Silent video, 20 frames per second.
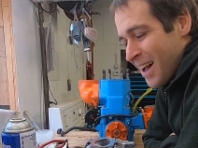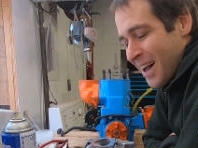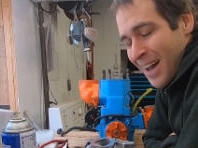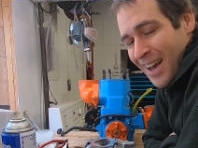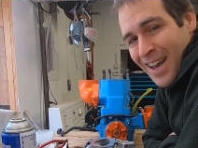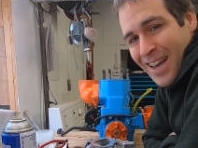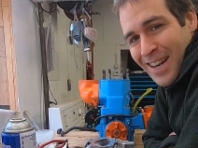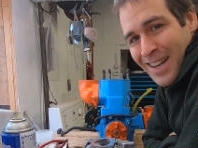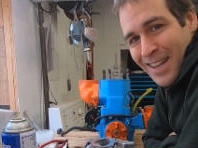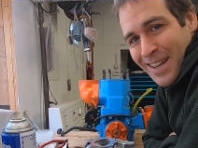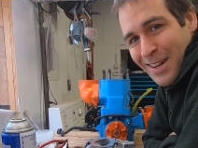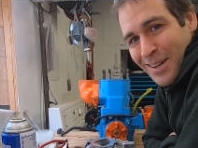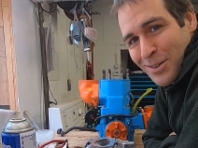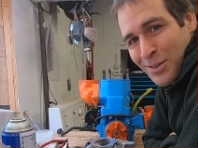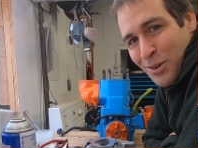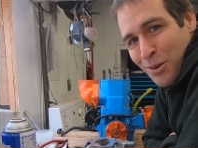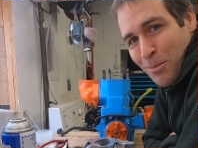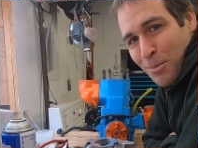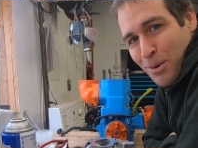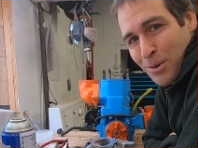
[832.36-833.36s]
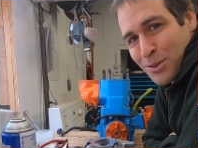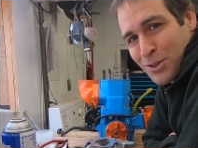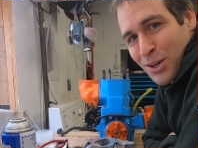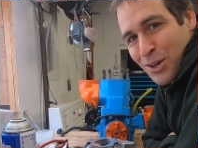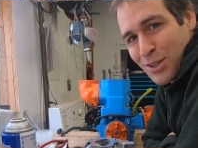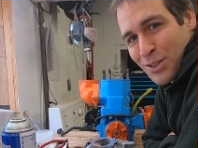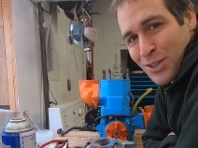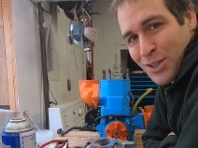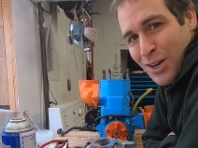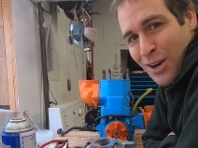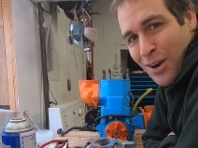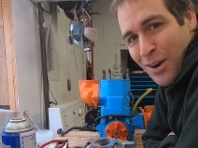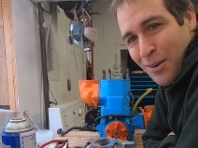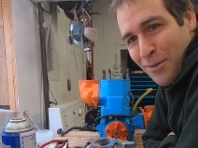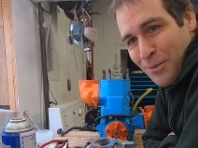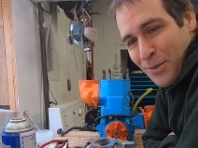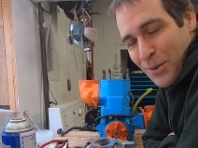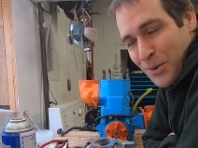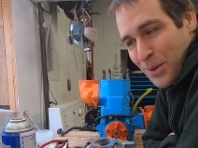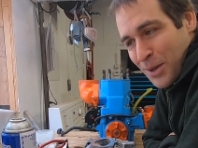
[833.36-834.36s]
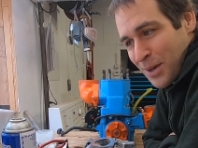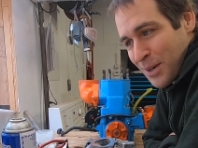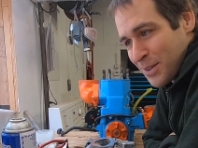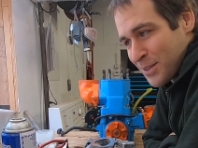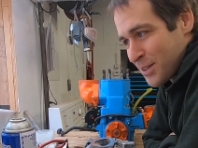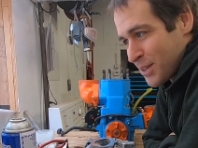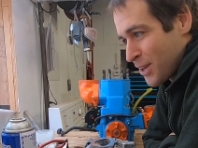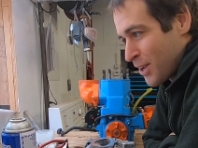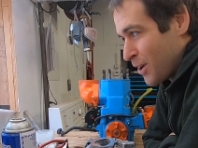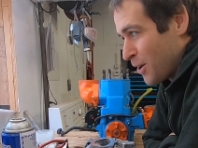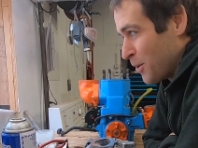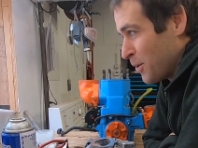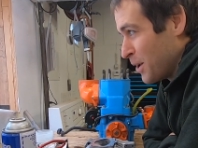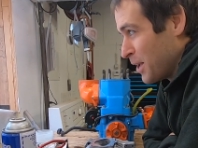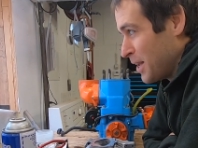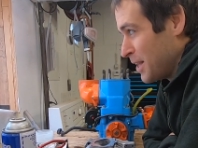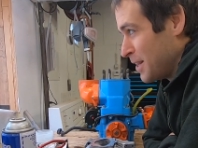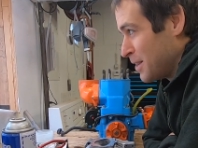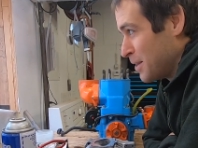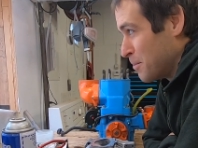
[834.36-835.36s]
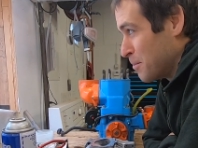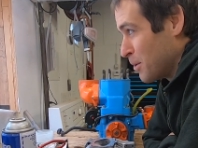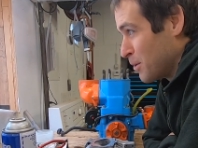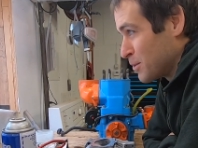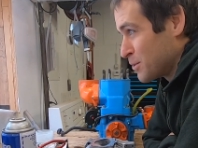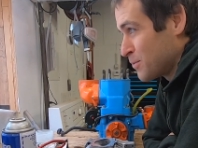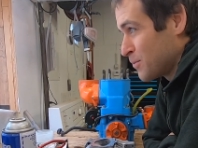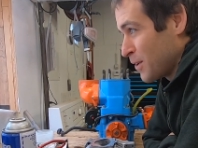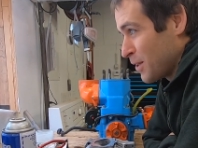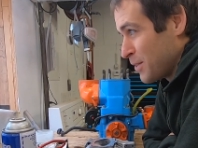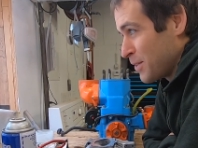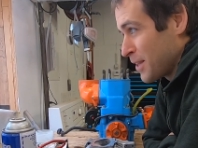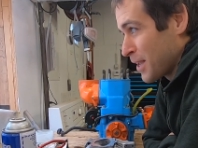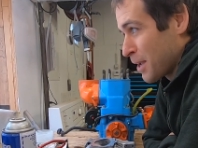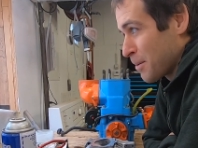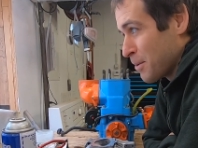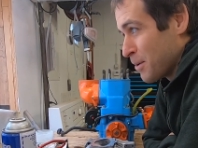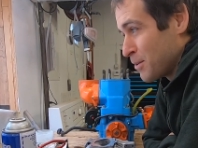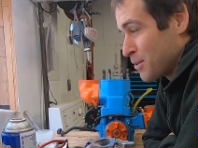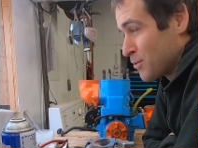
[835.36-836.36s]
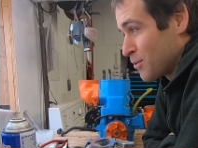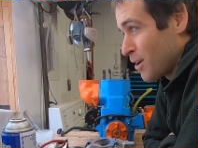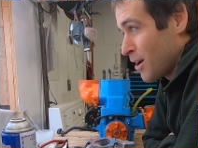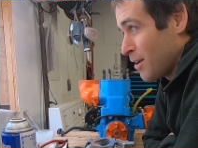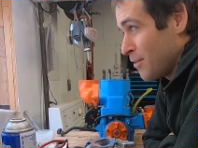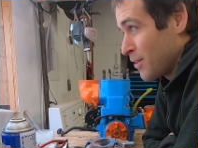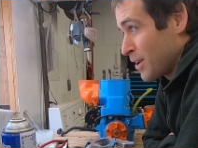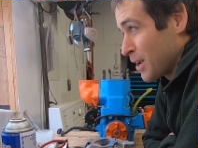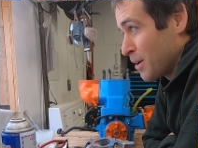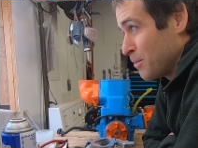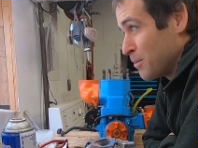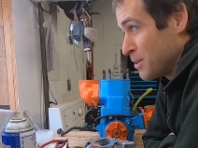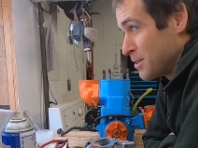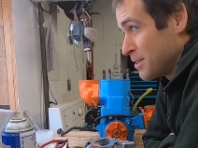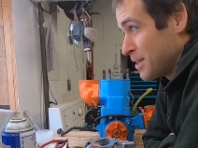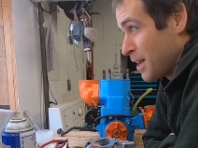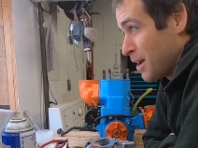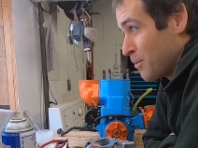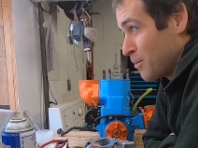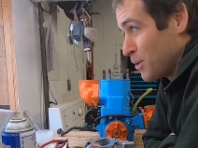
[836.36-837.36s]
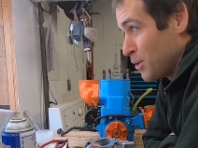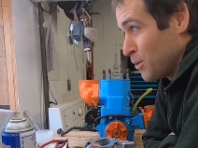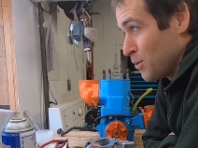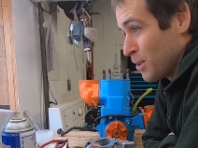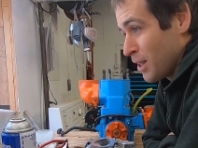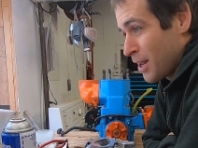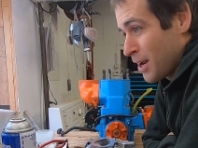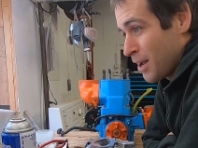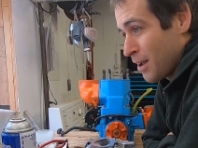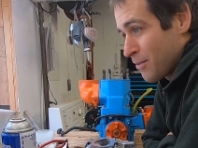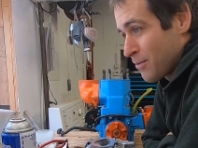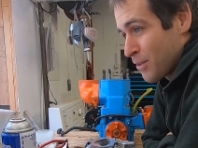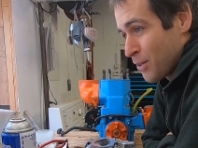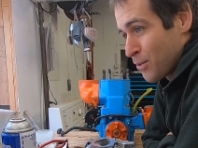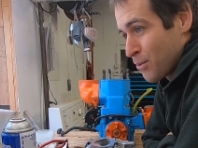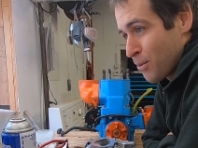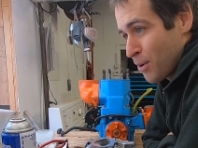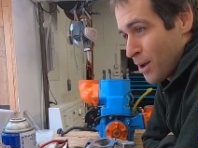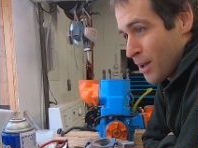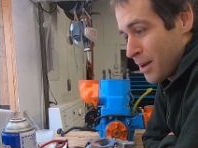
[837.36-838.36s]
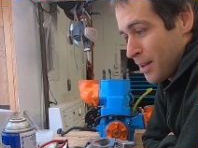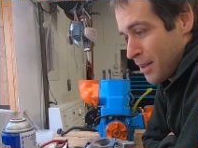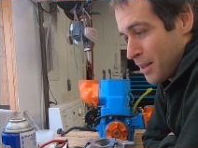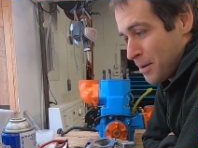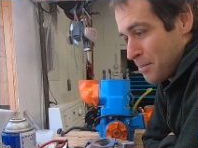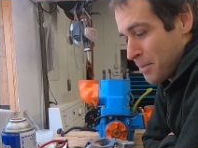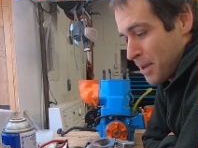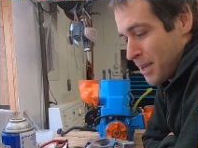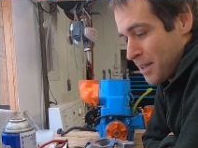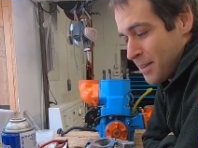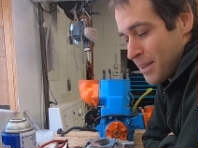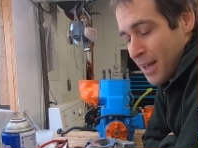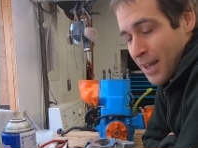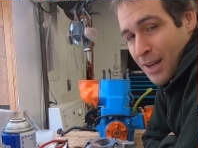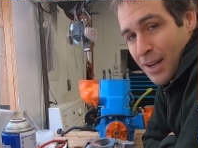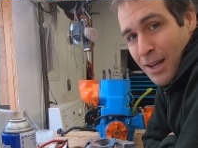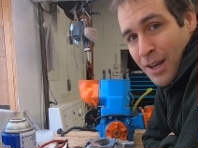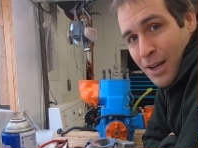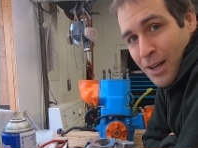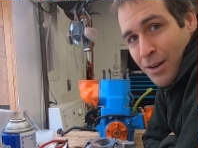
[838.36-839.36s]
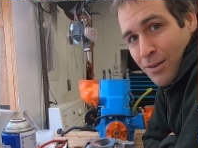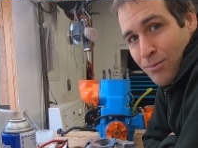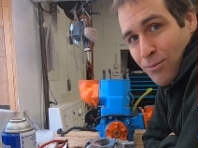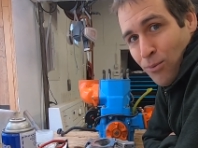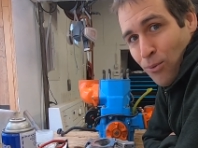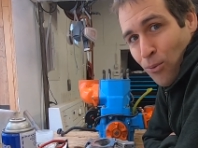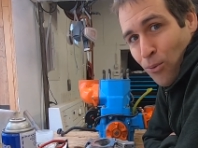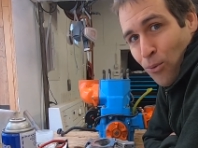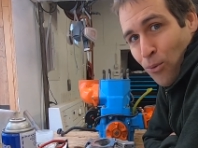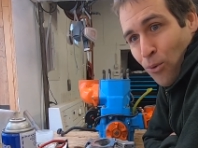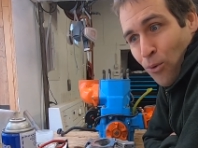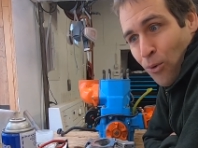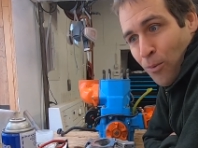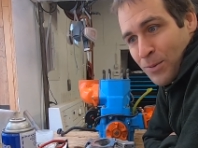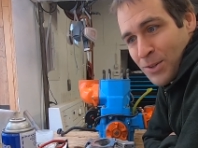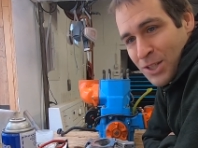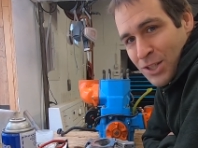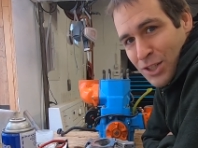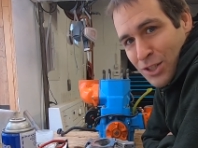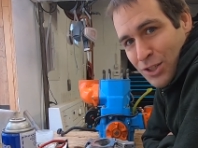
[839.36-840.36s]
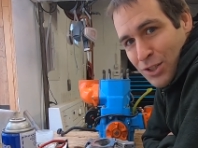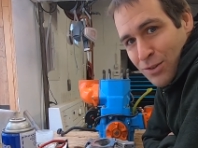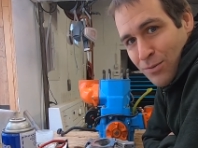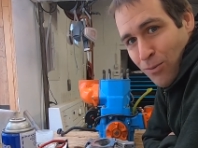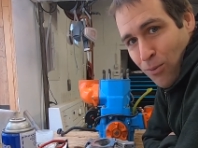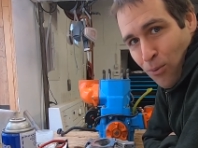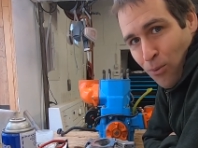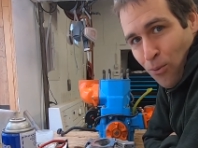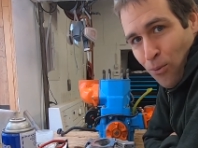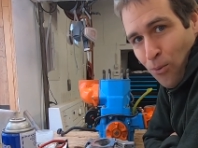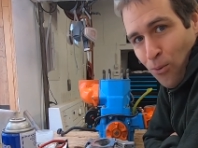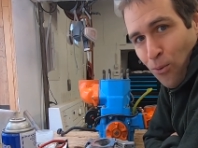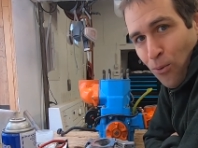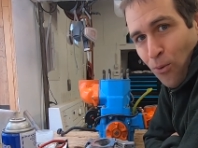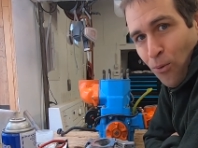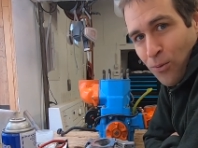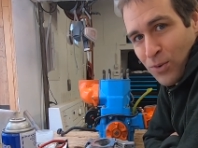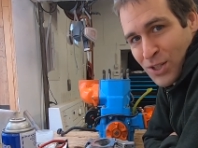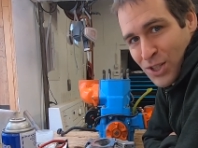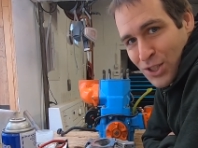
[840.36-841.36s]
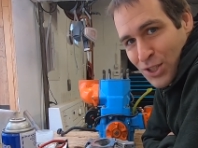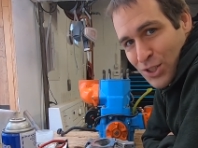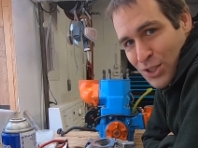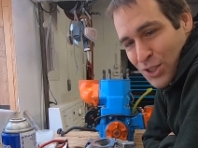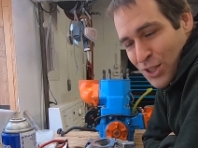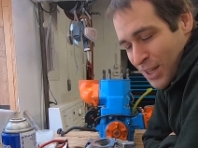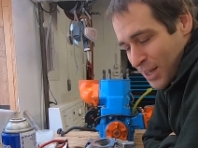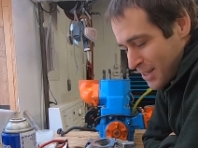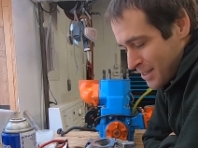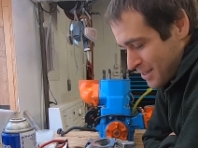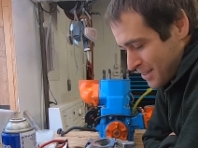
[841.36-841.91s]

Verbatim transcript: I had a little turbocharged car a few years ago, and the most fun thing about driving it was that when you let off the throttle, it made that whoosh, whoosh.